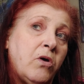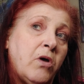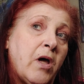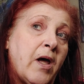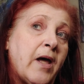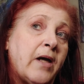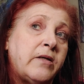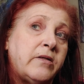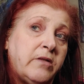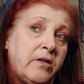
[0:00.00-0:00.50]

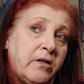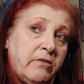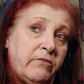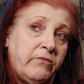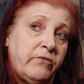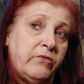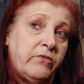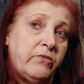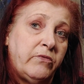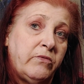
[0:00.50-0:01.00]
active
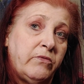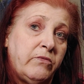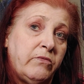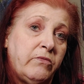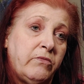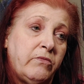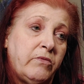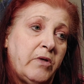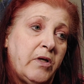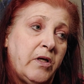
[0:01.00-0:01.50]

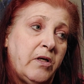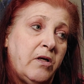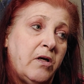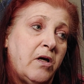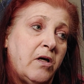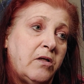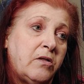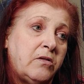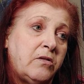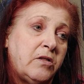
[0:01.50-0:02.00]
and
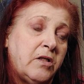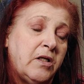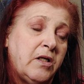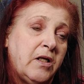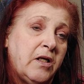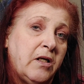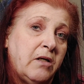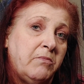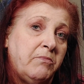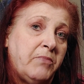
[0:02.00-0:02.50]
not
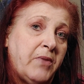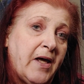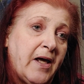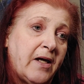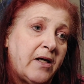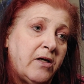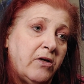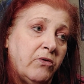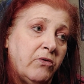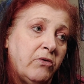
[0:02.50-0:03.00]
sitting
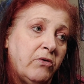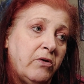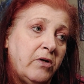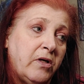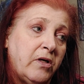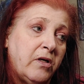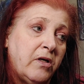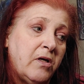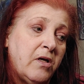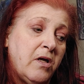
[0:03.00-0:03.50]
back here
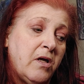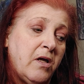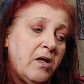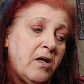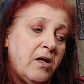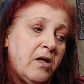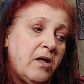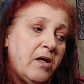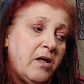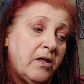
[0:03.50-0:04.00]

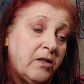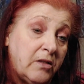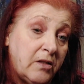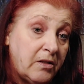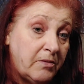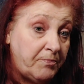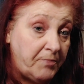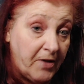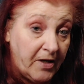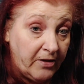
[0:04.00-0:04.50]
in
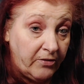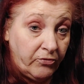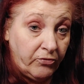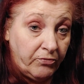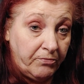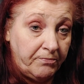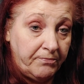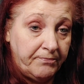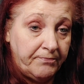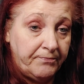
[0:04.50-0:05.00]
this
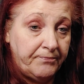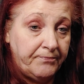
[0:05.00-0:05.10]
bedroom,